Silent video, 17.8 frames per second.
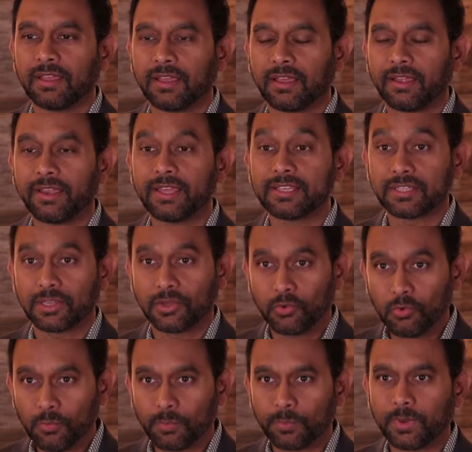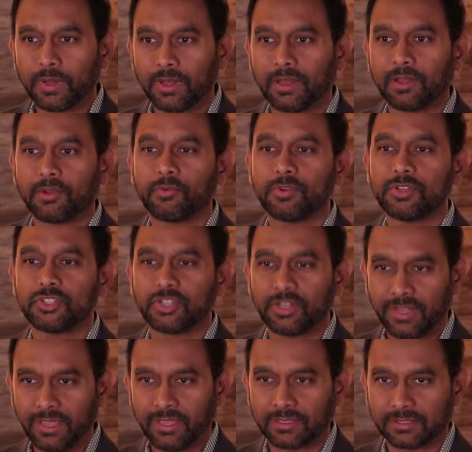And as a group,
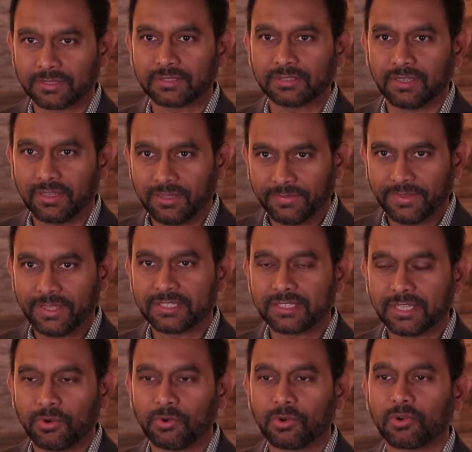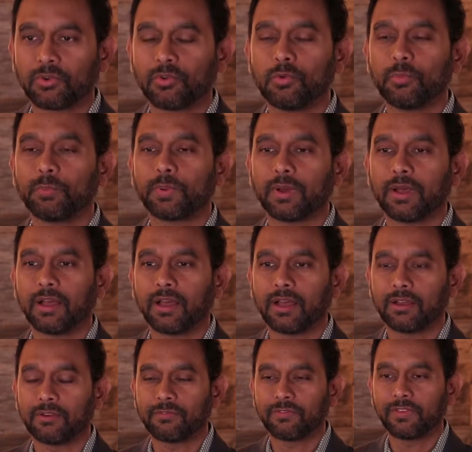Regenexx, that's our group,
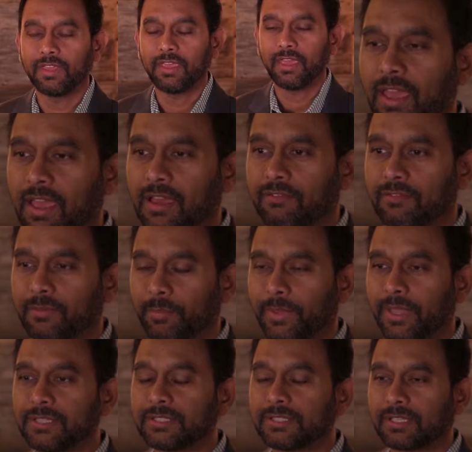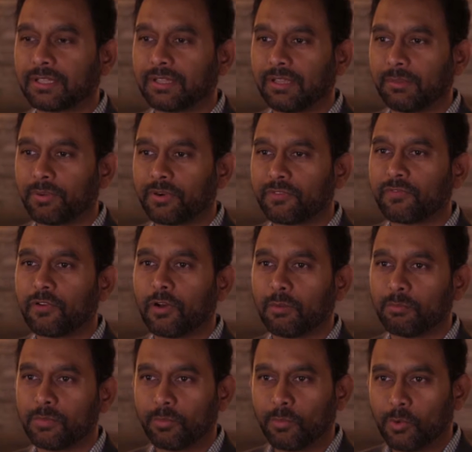we have basically
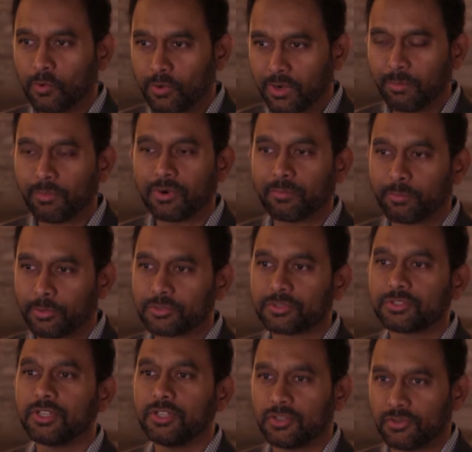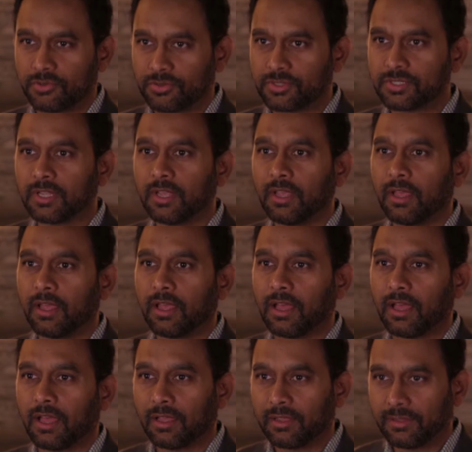performed more number of procedures
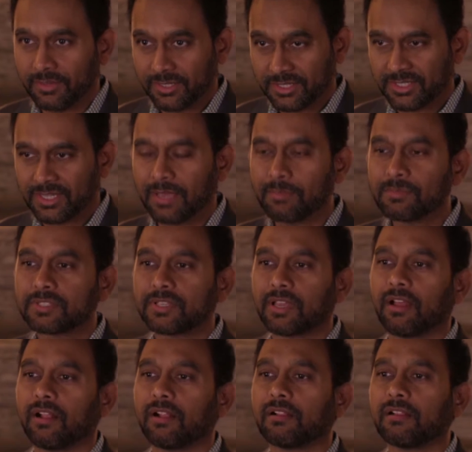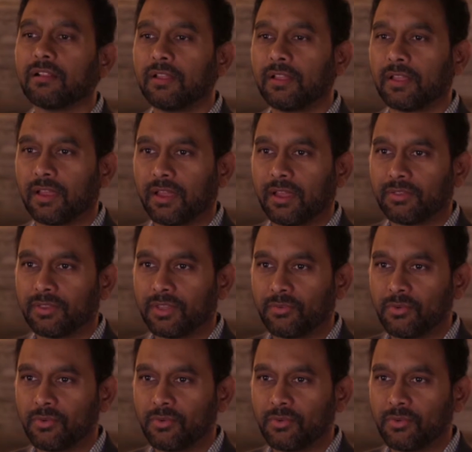in the stem cell and the